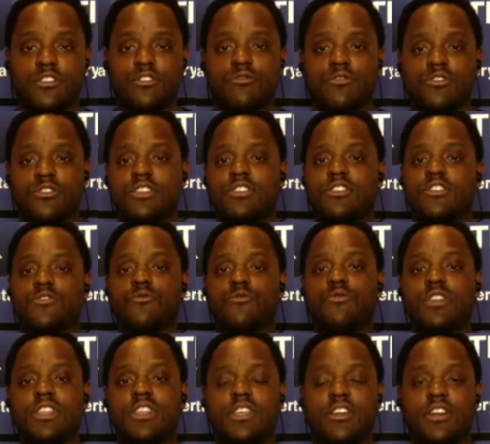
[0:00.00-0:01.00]
new. So this is
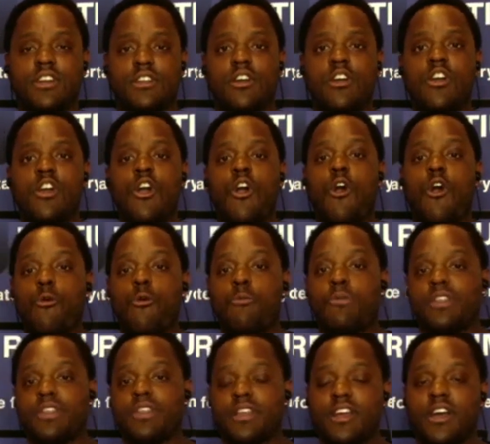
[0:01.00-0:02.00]
really going to
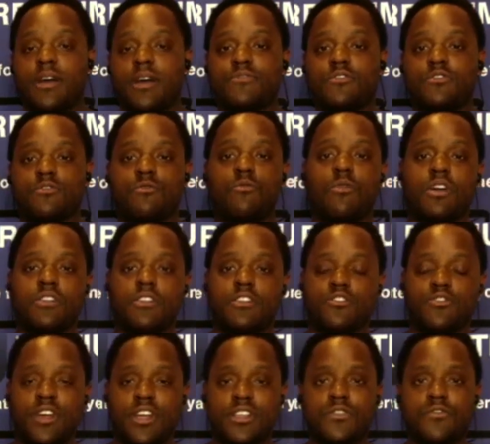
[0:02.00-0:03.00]
open it up to, one, the
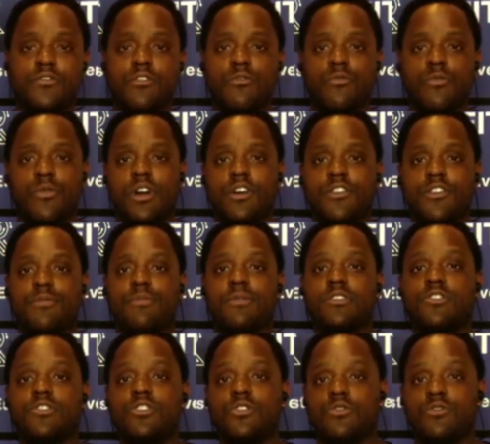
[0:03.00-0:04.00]
transfer of wealth, but
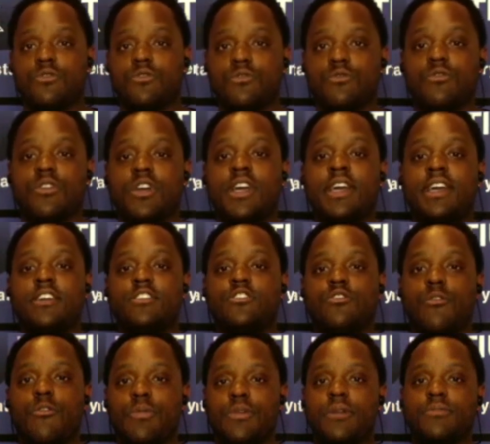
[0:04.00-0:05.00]
two, to
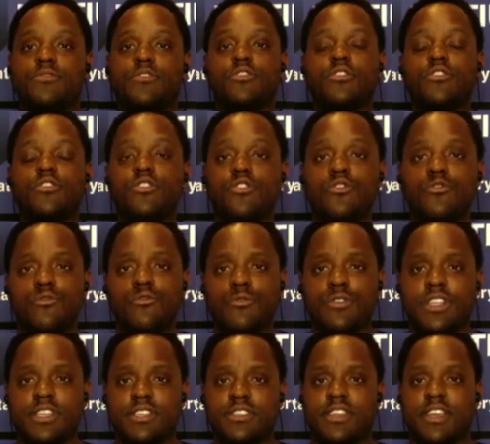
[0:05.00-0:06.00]
open up to new
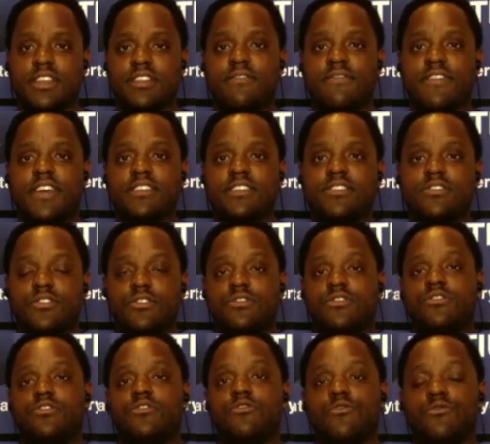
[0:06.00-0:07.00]
real estate investors,
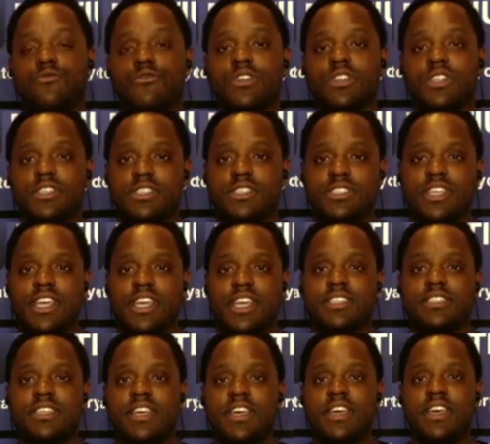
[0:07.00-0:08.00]
new real estate